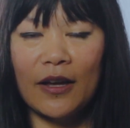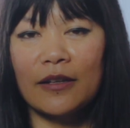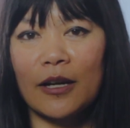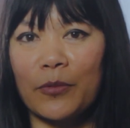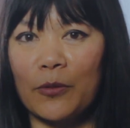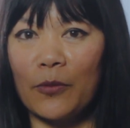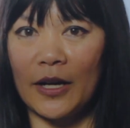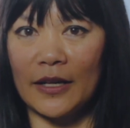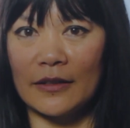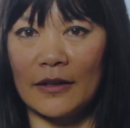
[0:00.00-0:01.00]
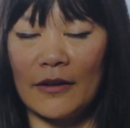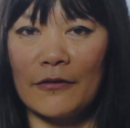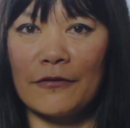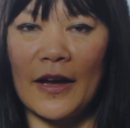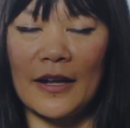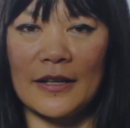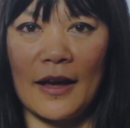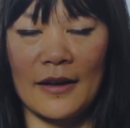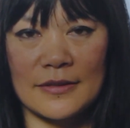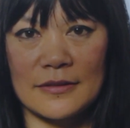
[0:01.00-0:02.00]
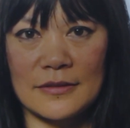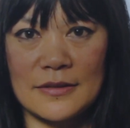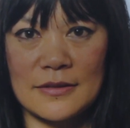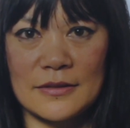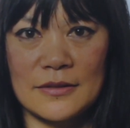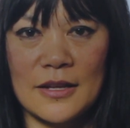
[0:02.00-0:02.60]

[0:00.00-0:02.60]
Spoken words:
Number 1, fatty acids.